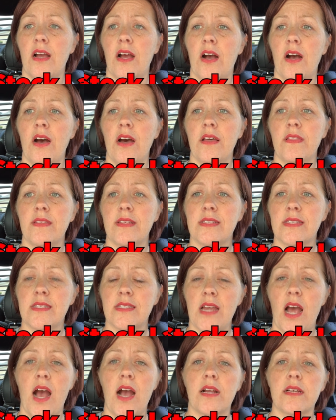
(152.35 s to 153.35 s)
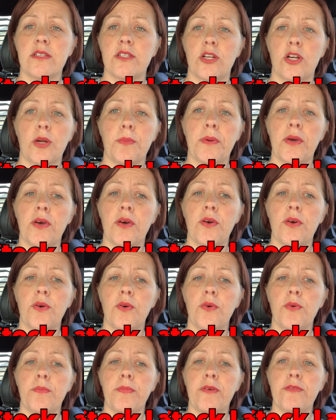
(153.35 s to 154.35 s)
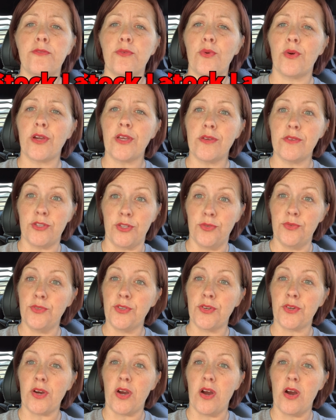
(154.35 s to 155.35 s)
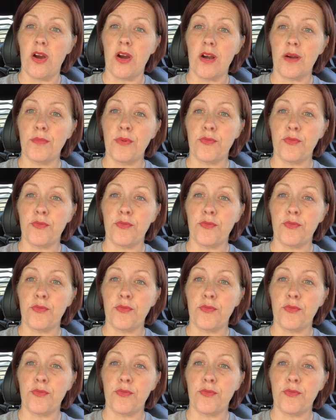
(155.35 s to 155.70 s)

on the stock turbo before you tune your car,